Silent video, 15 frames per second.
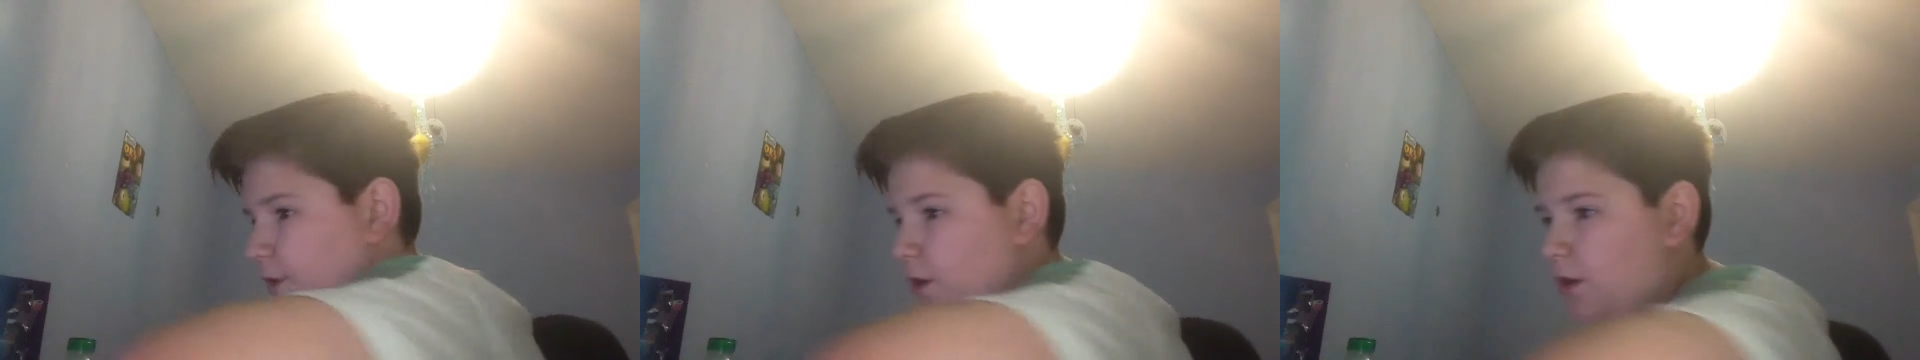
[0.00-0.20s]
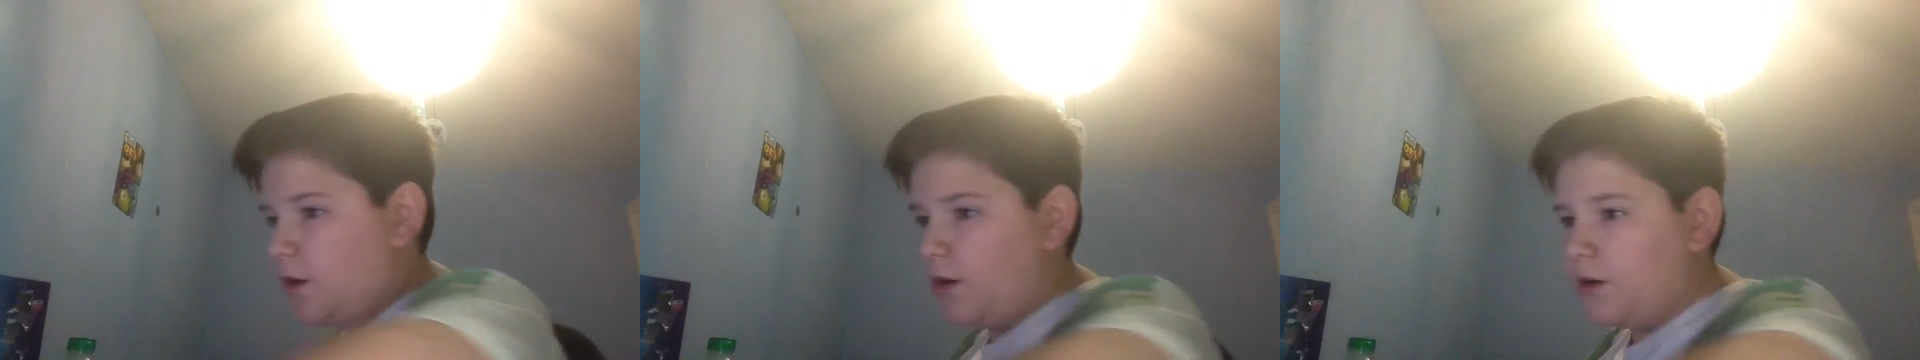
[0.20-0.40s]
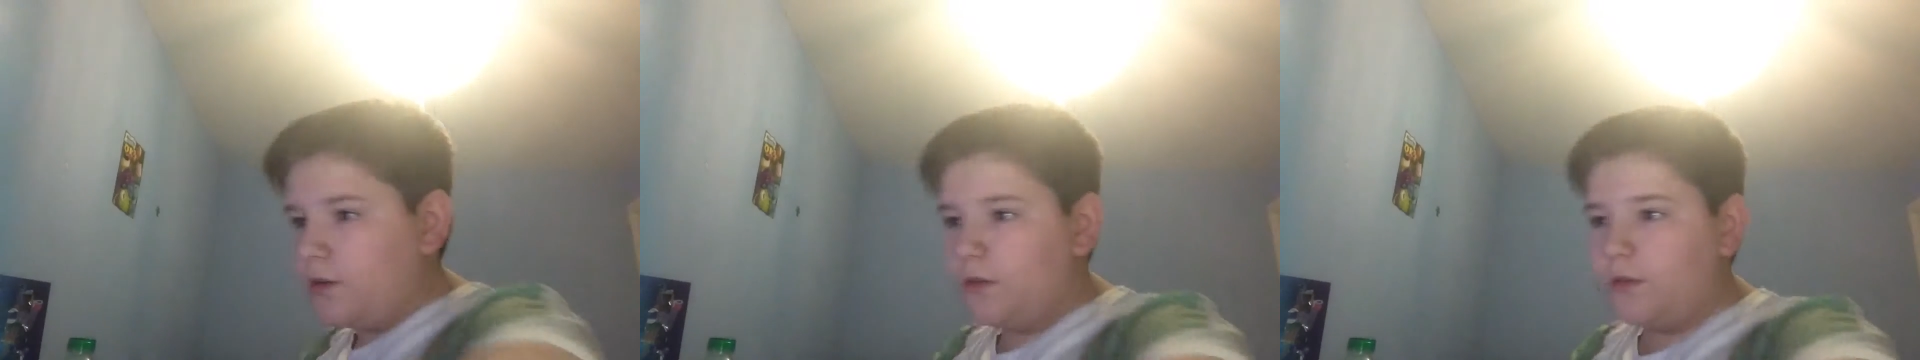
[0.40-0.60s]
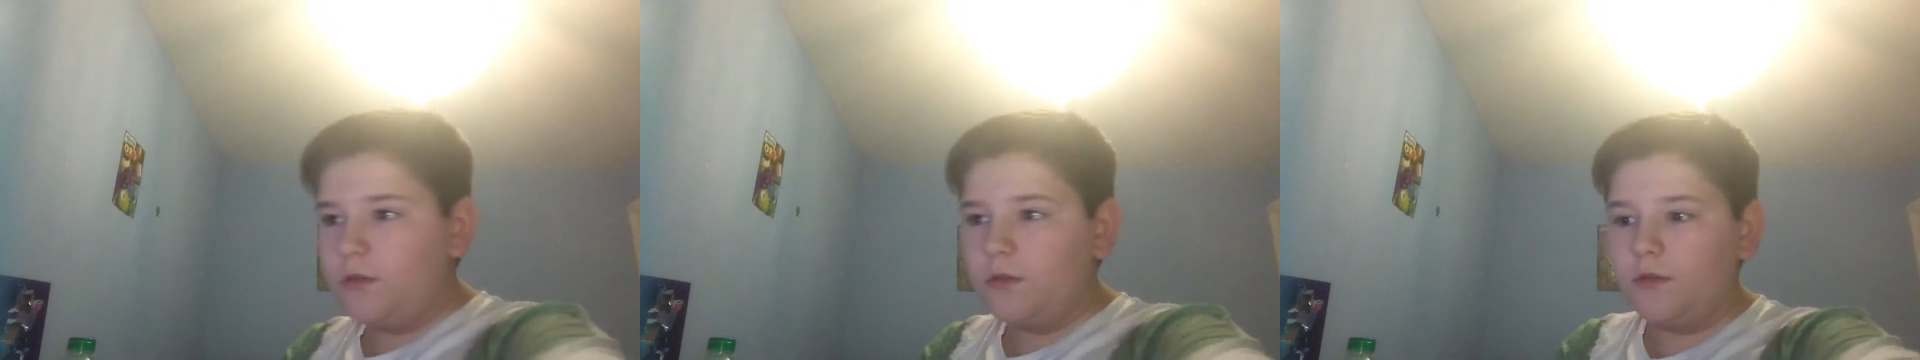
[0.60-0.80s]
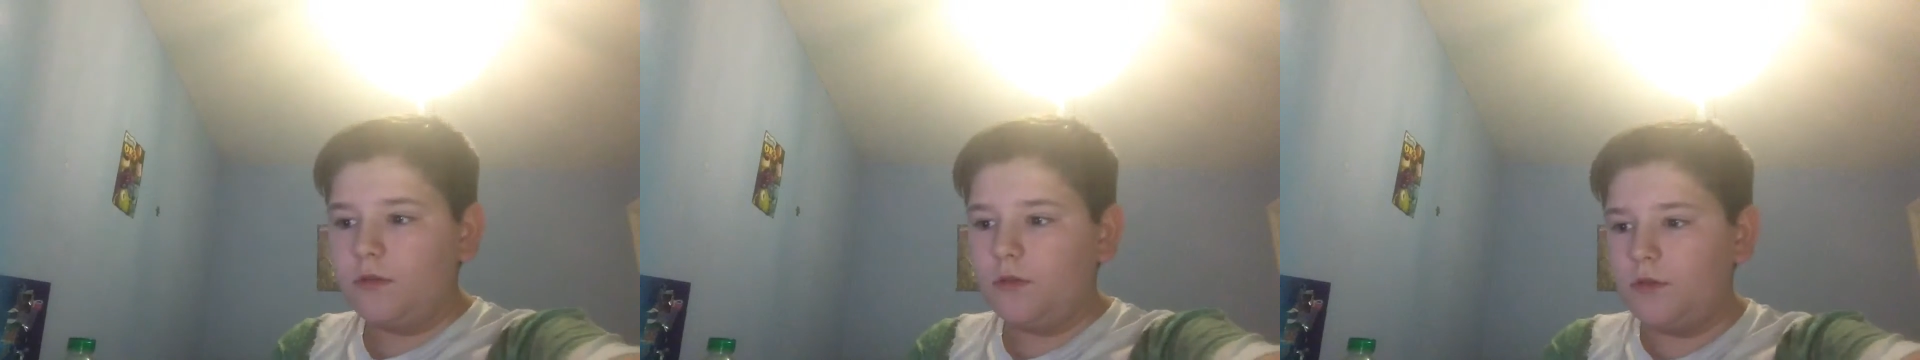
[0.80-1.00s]
a long
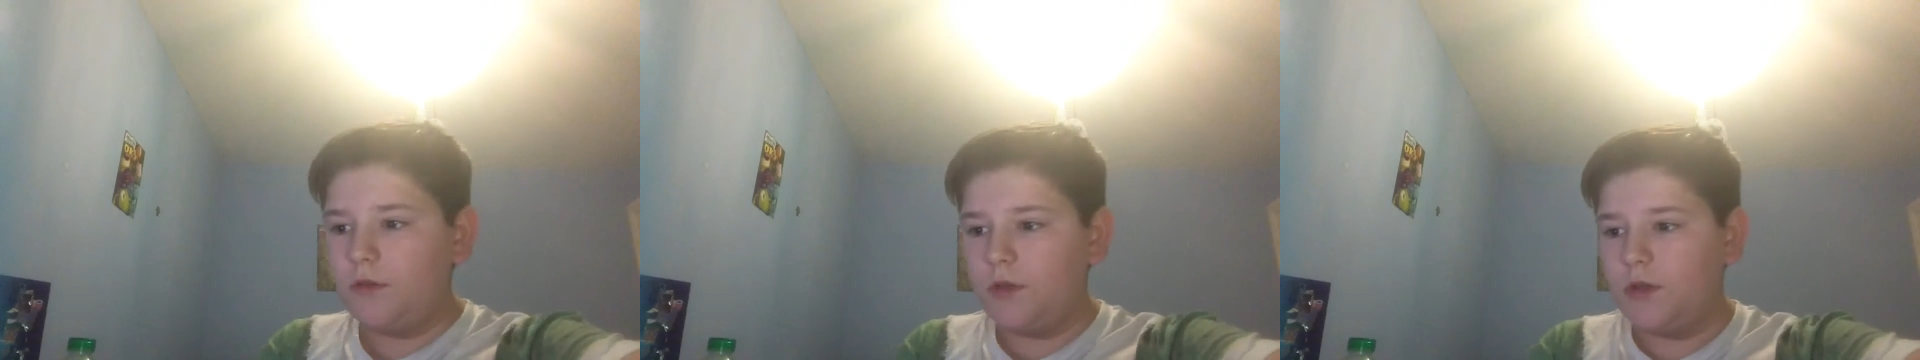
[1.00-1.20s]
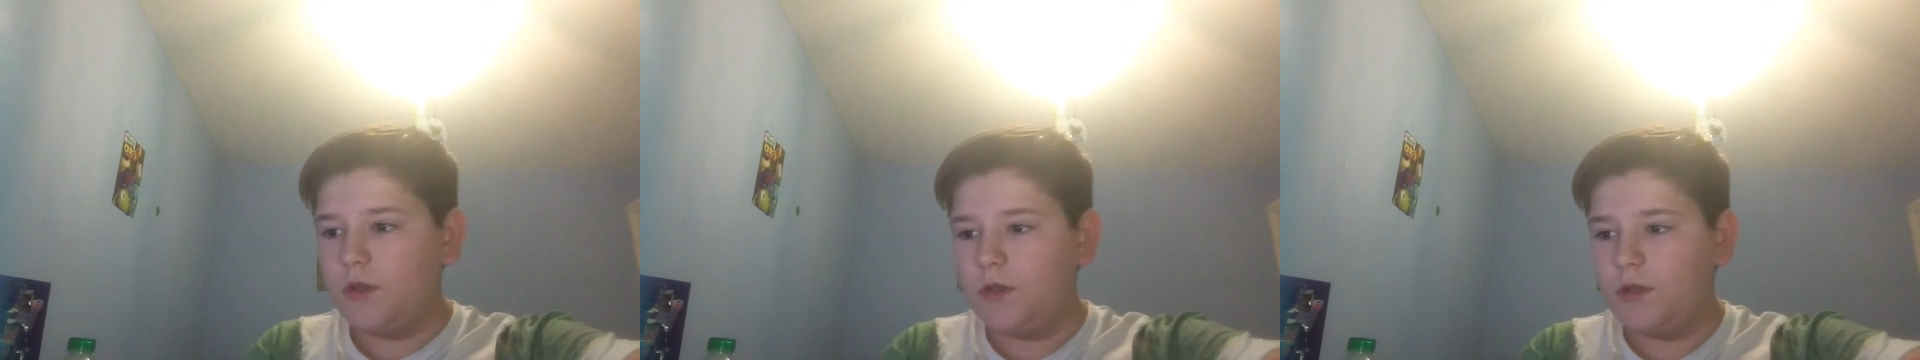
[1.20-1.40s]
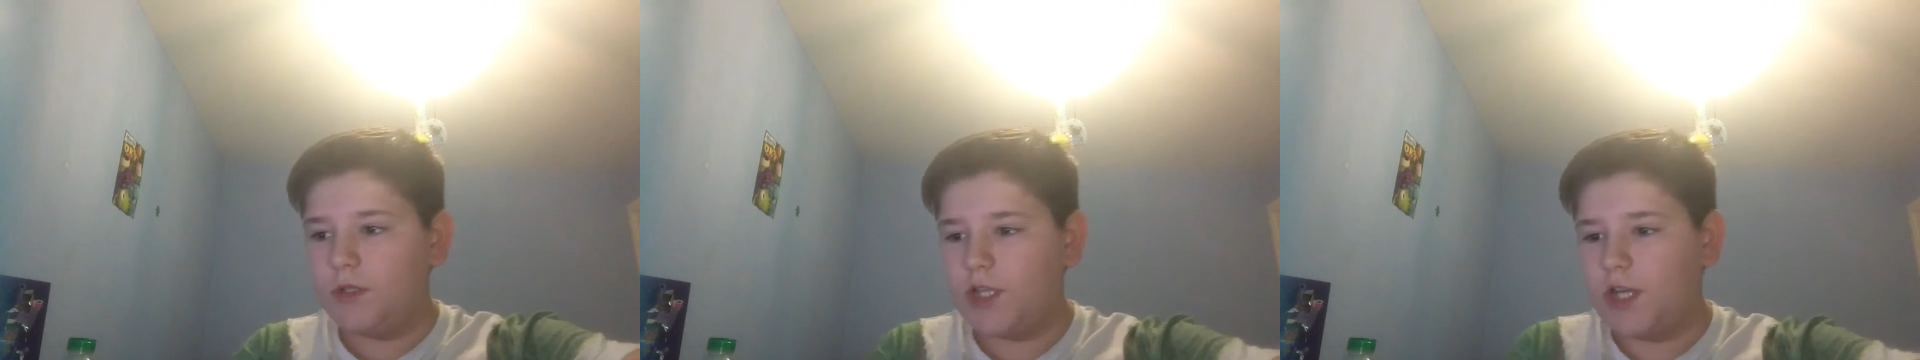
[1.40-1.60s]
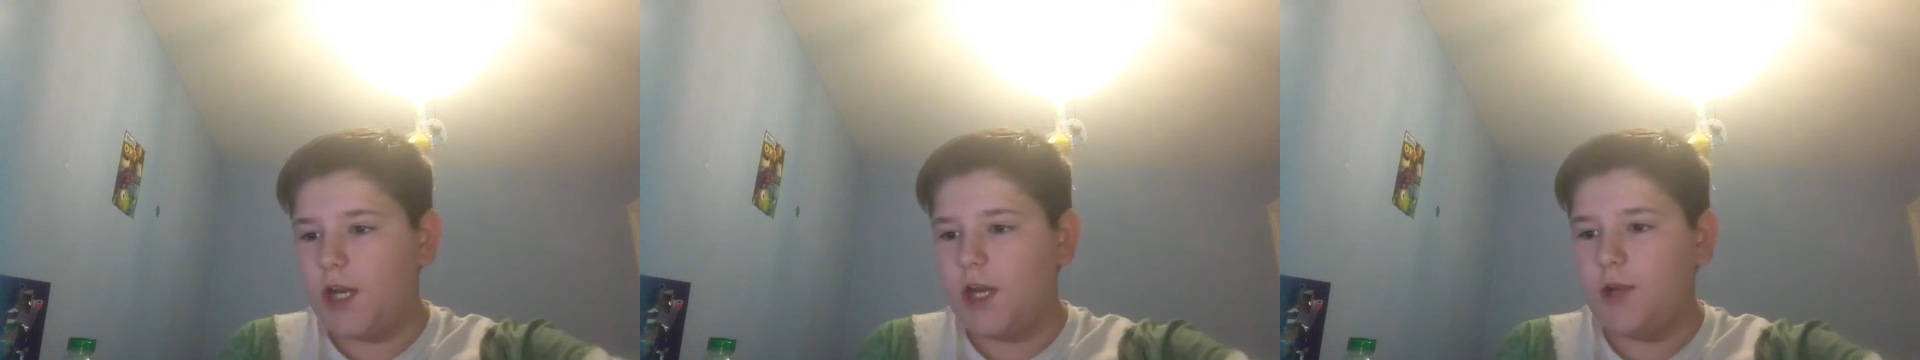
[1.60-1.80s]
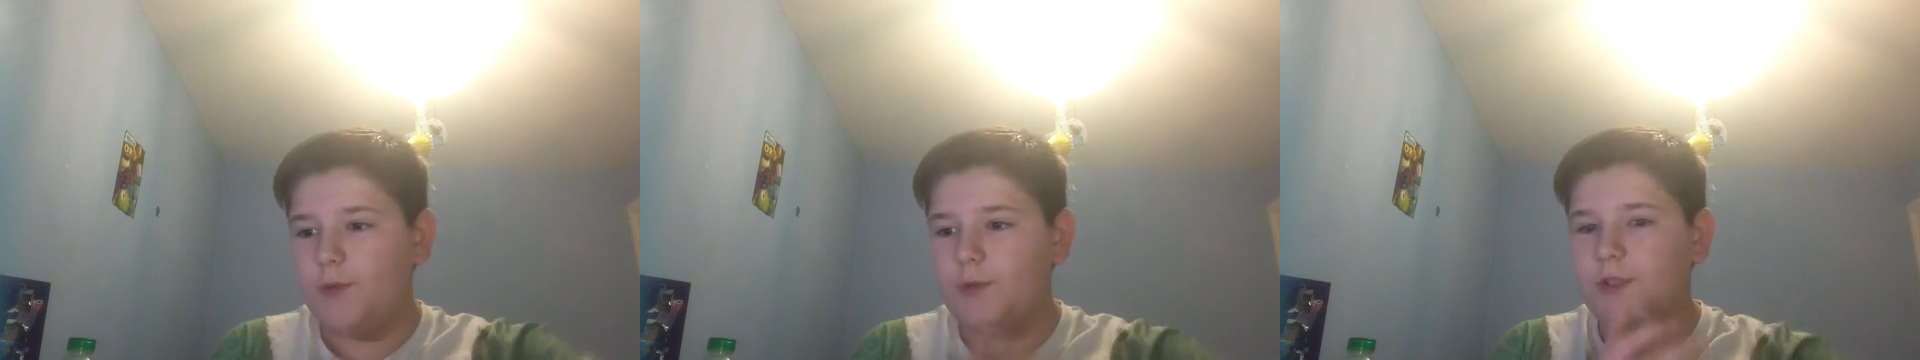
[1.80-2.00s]
time